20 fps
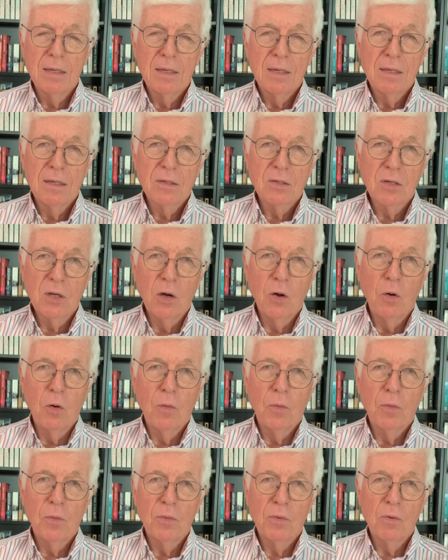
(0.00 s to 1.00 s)

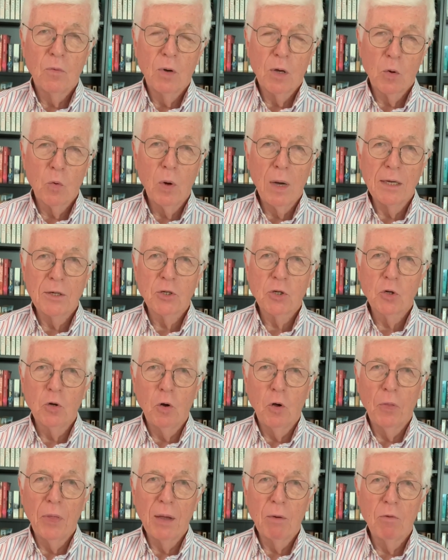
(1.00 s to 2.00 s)
So we're quite
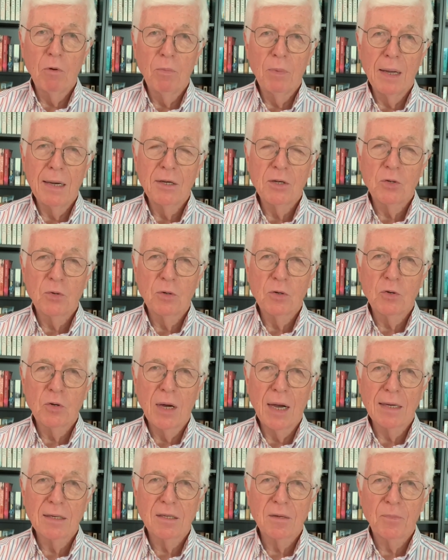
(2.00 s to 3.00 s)
sure they will manage to
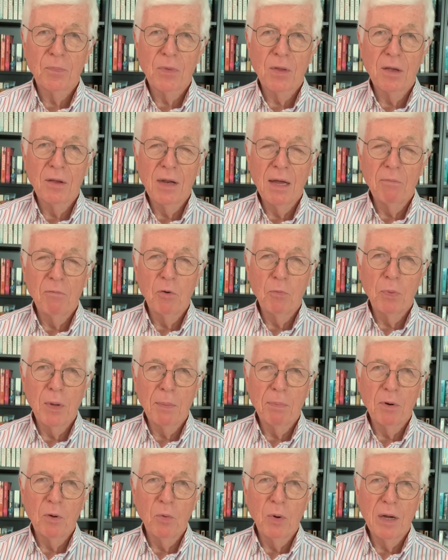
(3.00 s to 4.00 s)
attract a number of
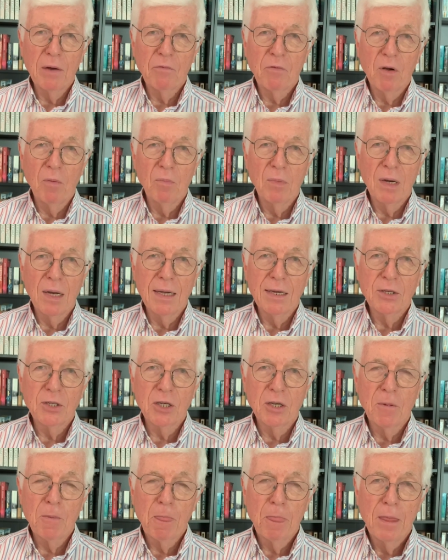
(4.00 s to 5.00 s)
people away from
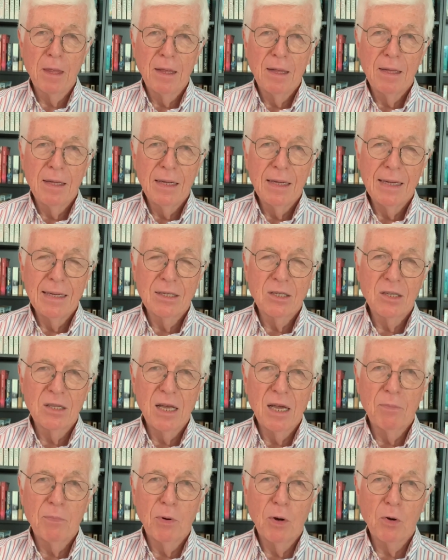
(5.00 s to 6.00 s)
Malaysia into
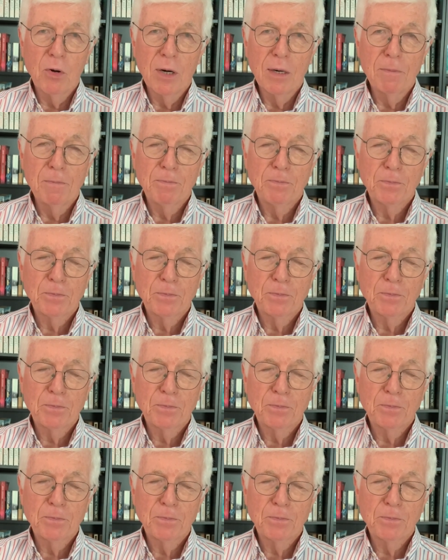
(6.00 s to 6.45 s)
their program.